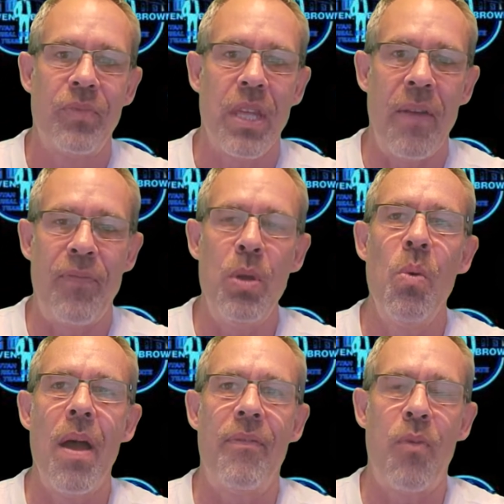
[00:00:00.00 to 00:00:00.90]
if you
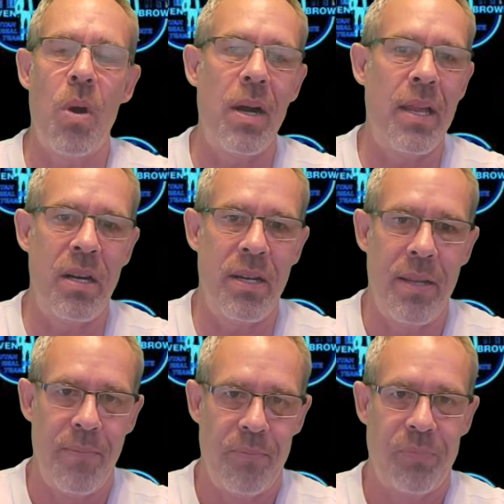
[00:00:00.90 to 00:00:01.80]
want
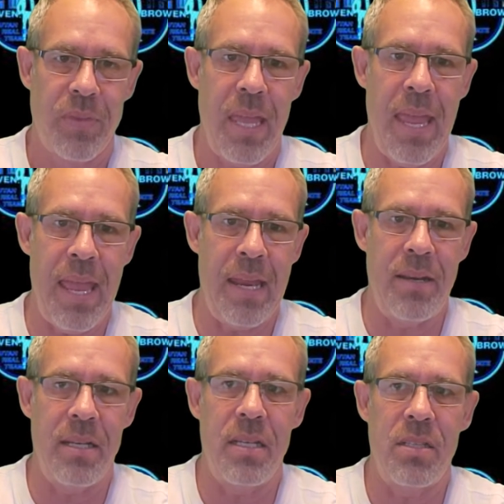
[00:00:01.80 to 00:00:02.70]

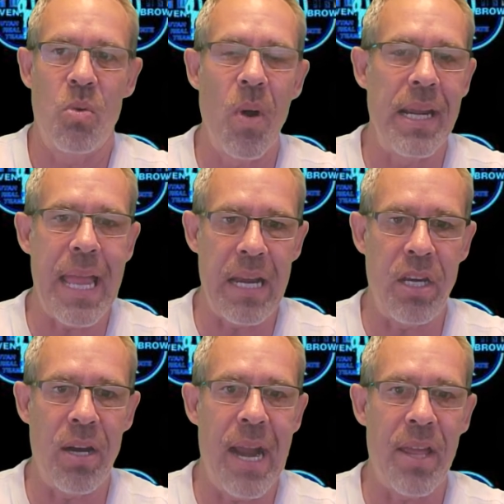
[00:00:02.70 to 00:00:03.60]
420 out of
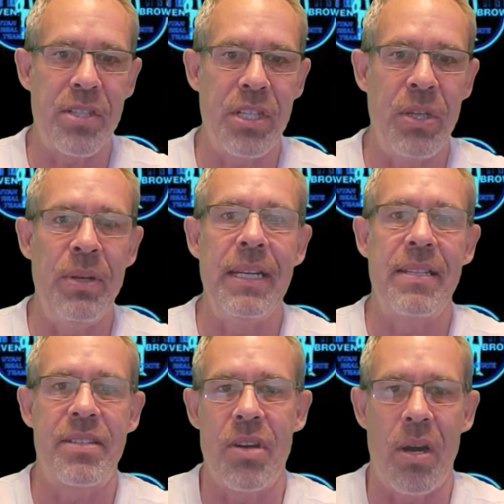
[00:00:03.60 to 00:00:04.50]
your house, you need to
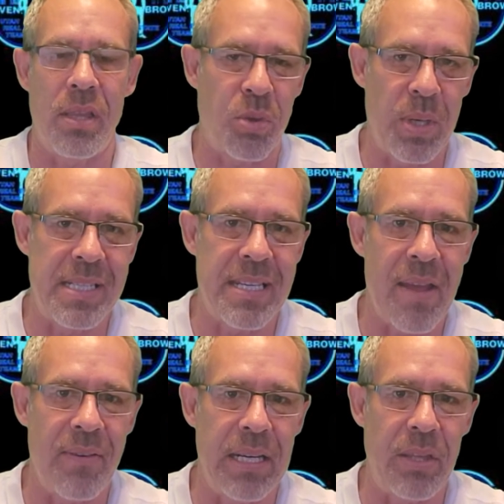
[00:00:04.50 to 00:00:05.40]
start at
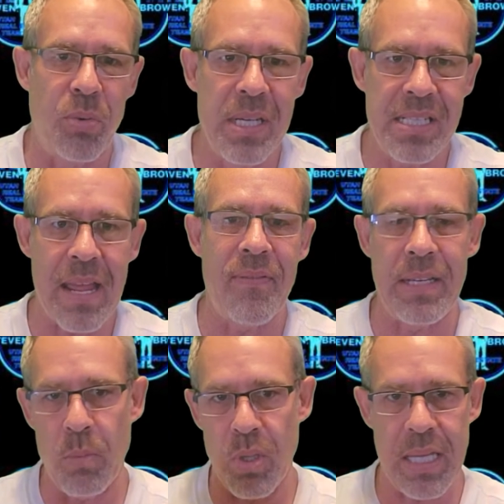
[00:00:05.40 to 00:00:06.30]
370.
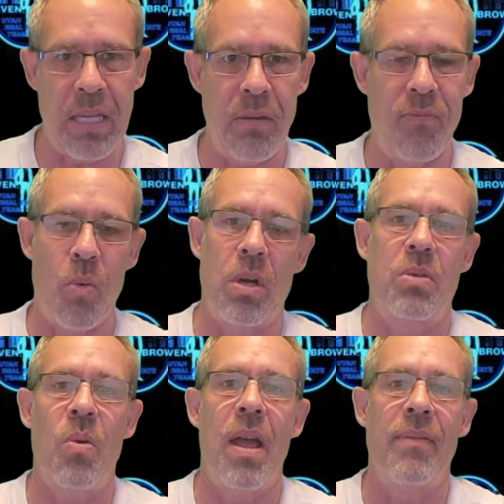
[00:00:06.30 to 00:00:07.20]
370 will get you
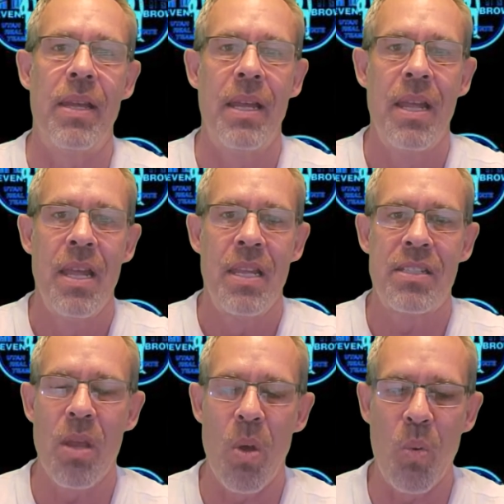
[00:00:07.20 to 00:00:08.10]
412.
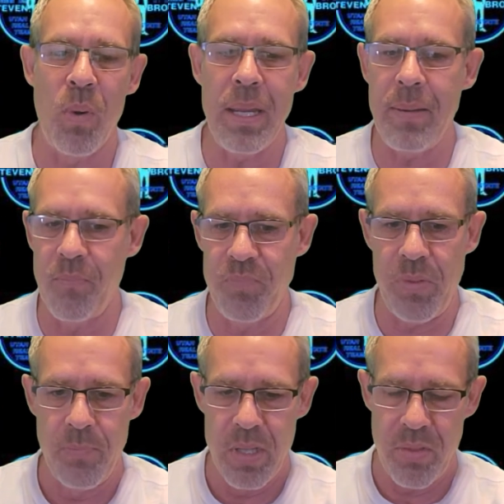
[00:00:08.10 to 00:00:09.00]
So
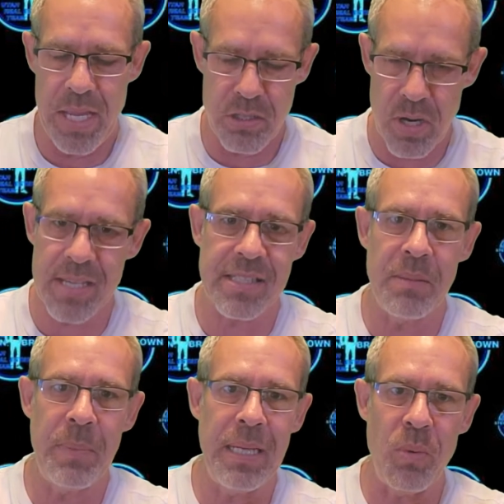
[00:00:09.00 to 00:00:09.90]
they trusted
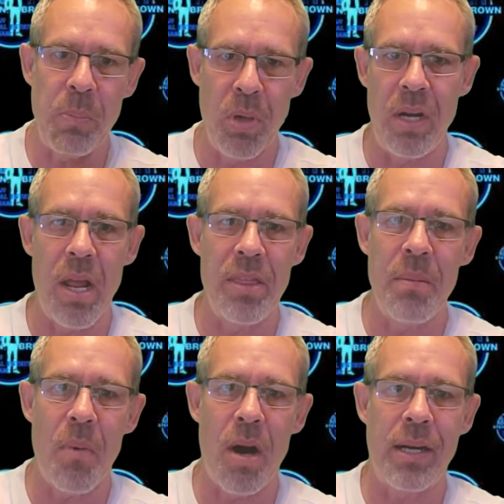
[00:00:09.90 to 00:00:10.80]
me. We put it on the
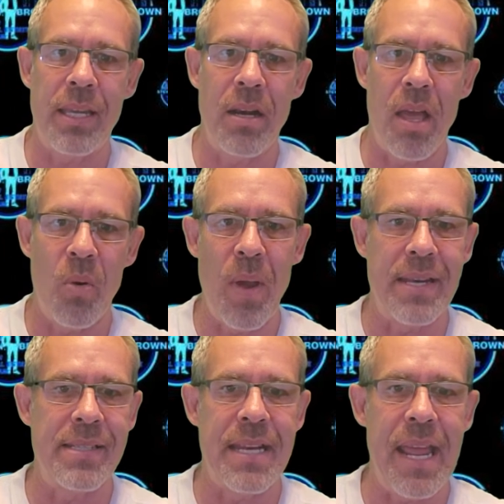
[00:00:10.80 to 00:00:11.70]
market on a
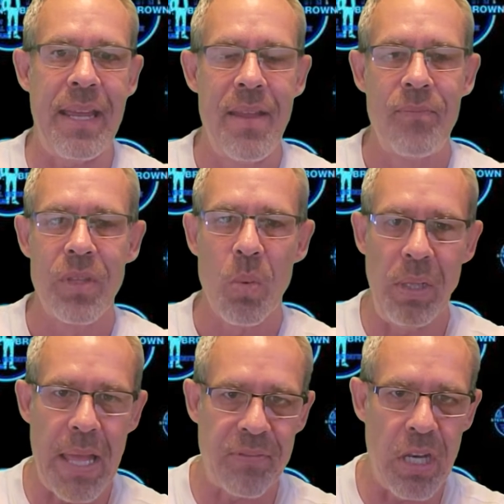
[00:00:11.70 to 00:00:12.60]
Wednesday. We
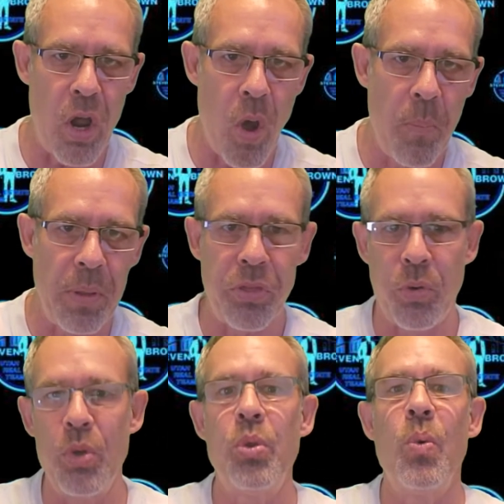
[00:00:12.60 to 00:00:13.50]
left it open
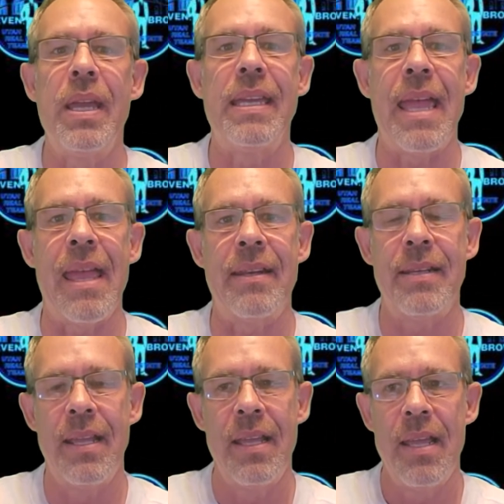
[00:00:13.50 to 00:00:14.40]
through the weekend,
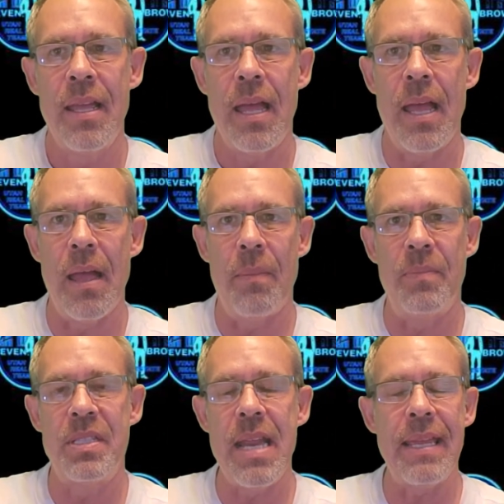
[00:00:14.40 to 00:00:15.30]

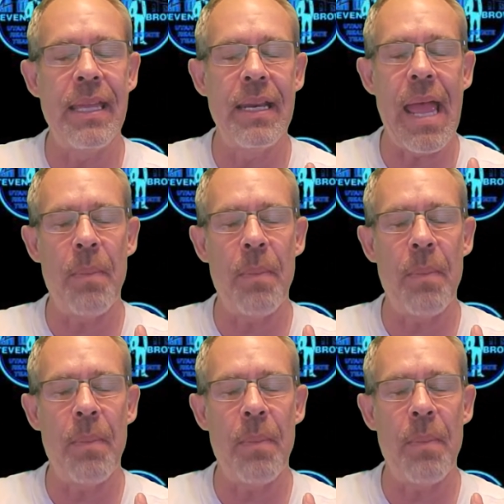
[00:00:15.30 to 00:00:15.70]
taking